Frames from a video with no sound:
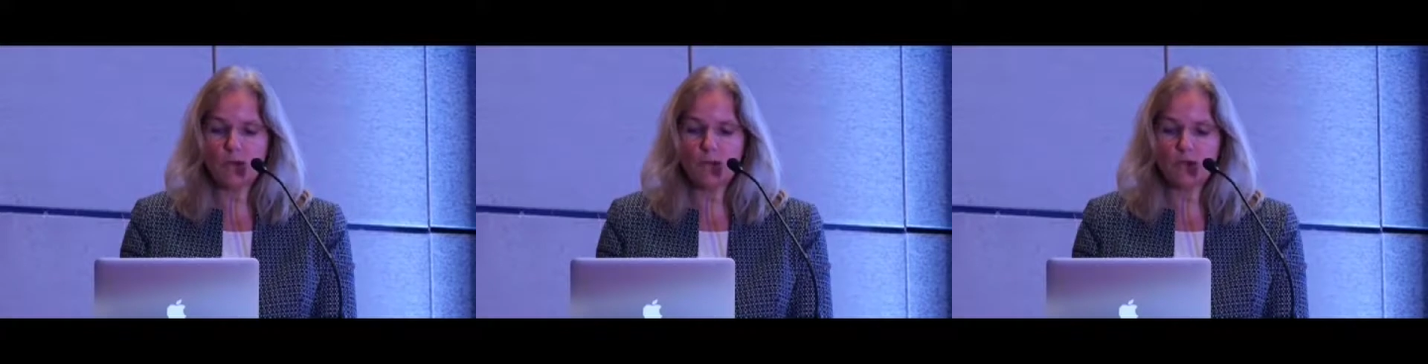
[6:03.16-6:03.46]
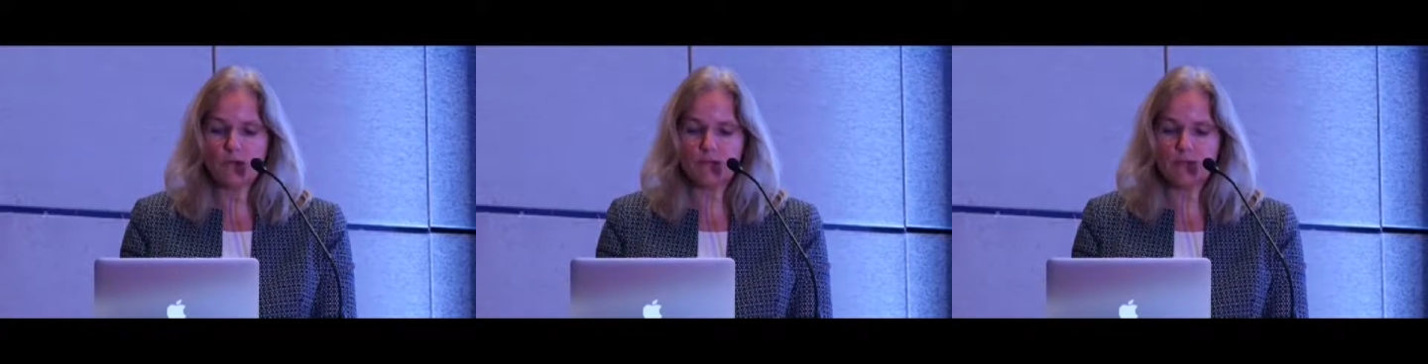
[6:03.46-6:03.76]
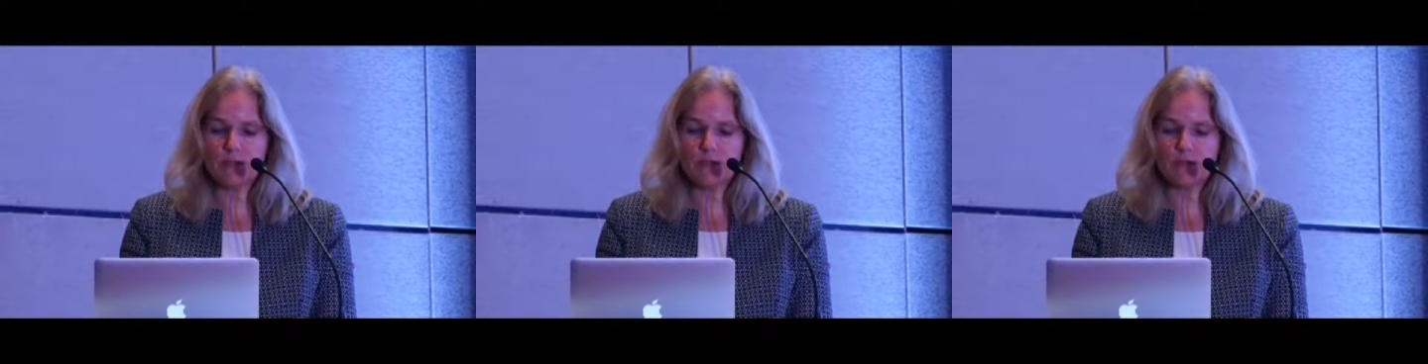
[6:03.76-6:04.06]
amounts of
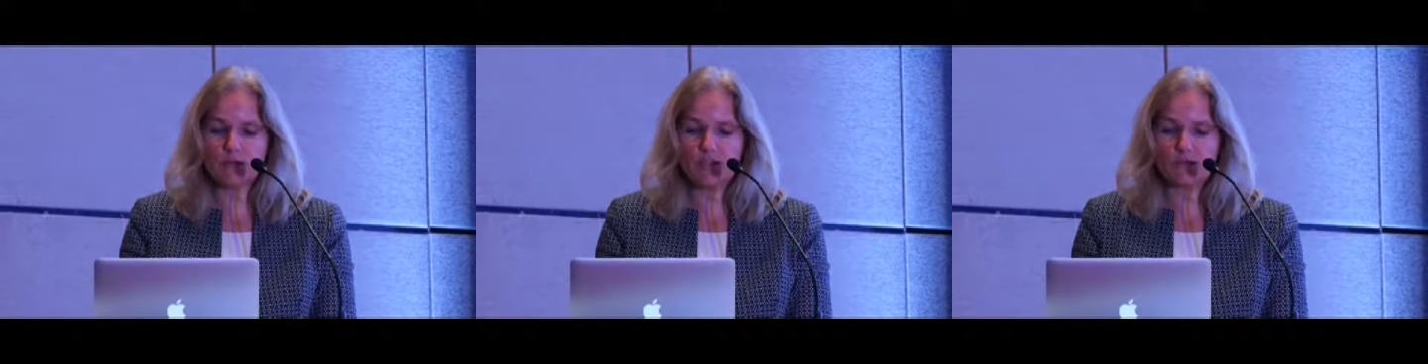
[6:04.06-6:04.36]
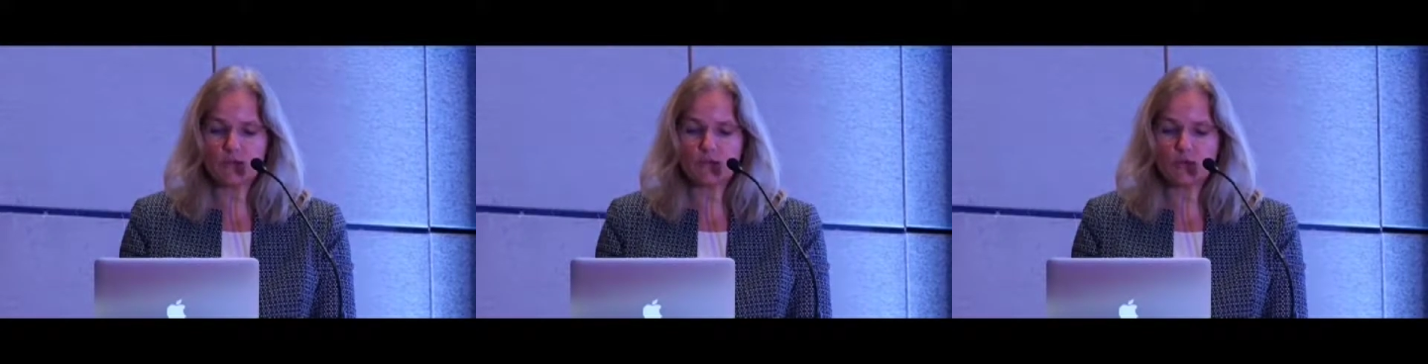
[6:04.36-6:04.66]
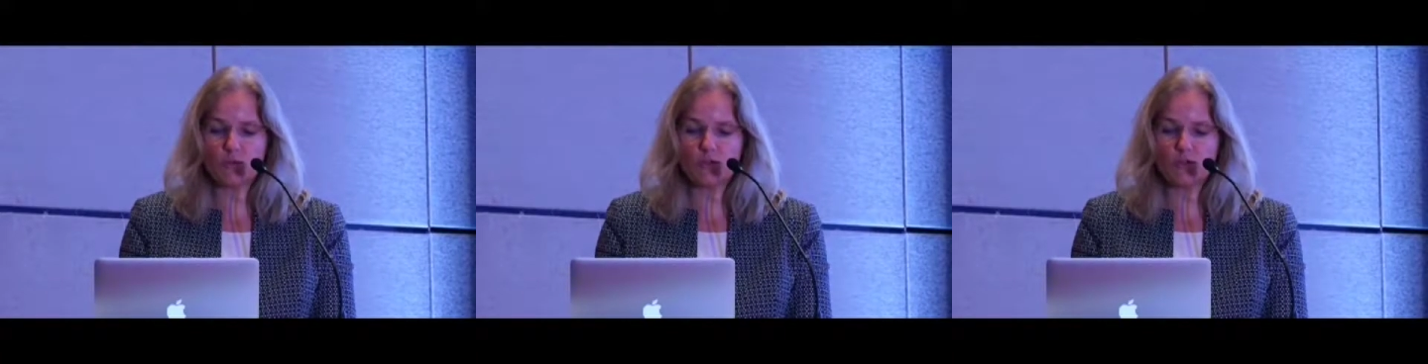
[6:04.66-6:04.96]
increase of
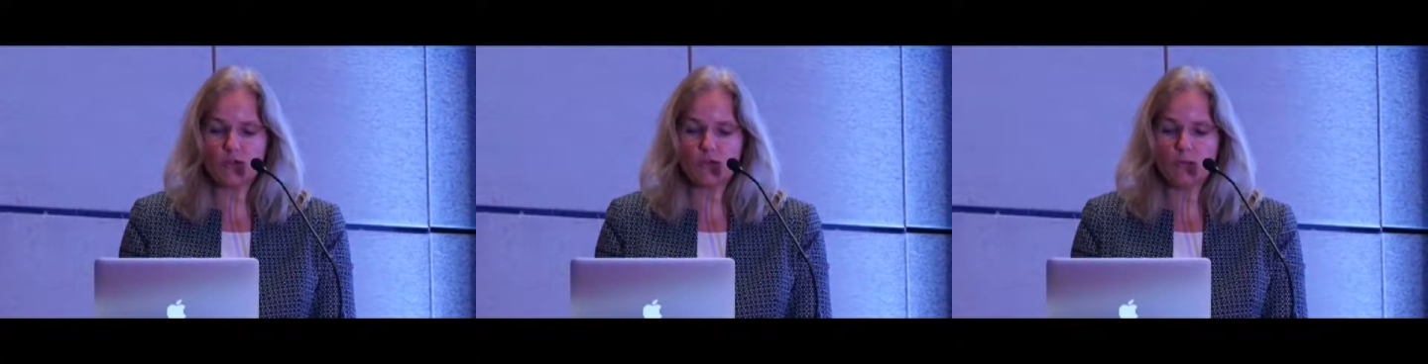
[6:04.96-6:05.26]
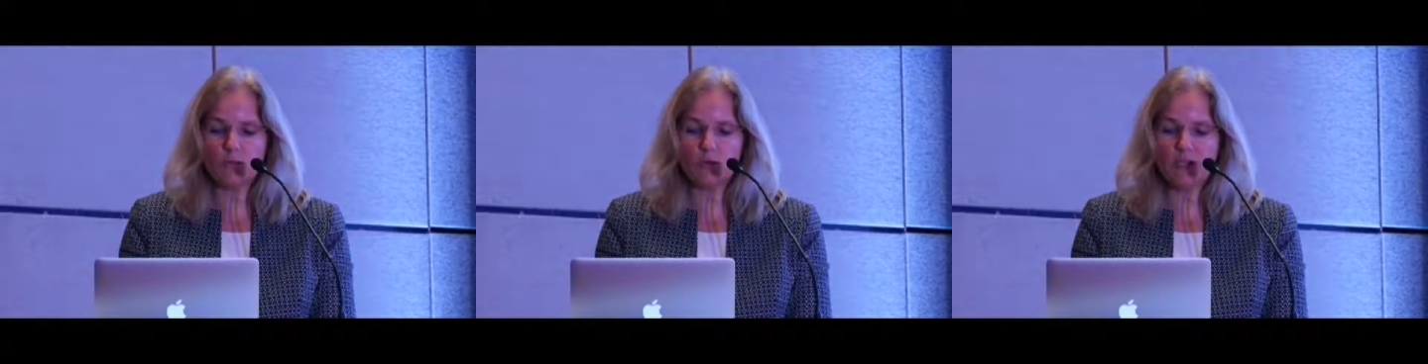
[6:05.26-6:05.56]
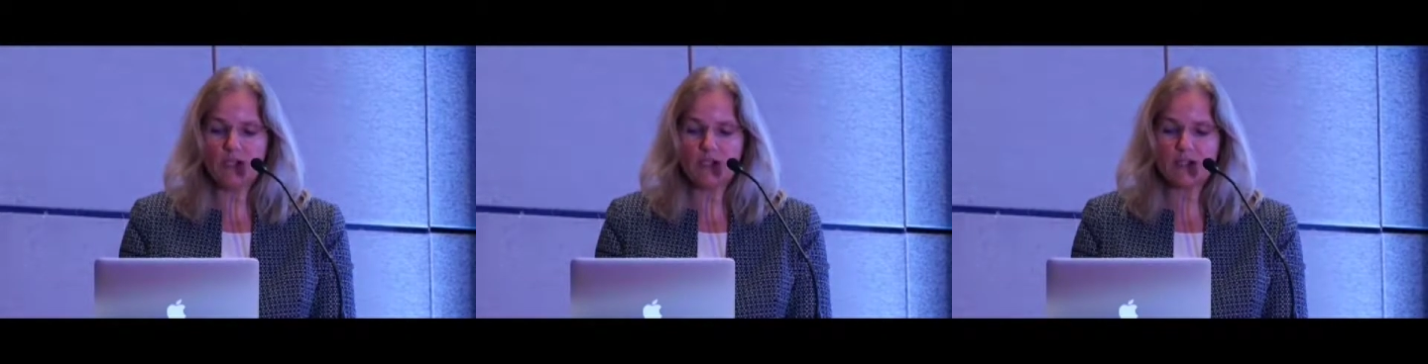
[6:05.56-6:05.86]

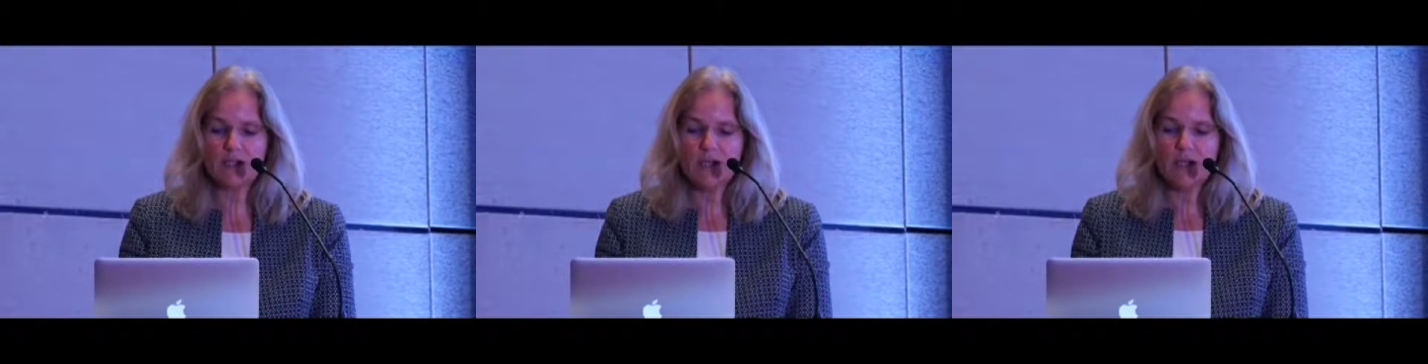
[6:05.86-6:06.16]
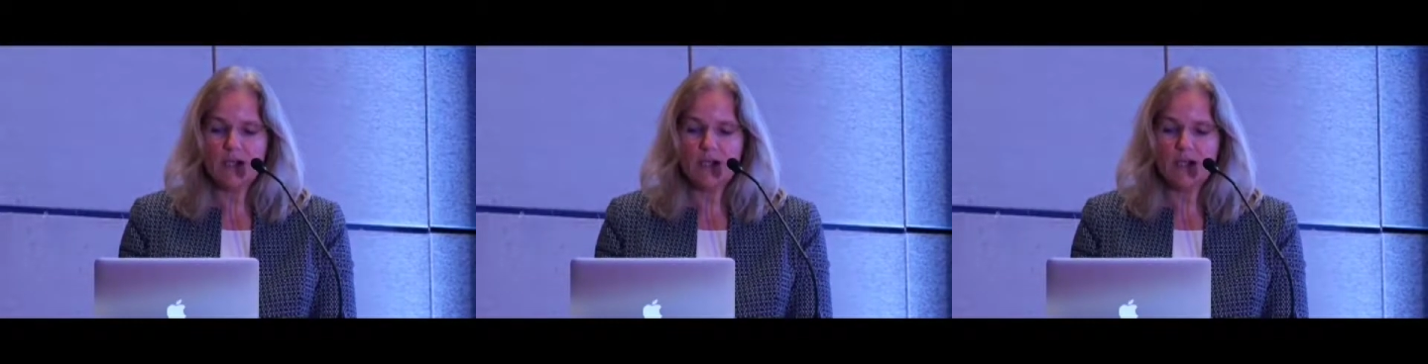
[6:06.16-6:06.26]
troponins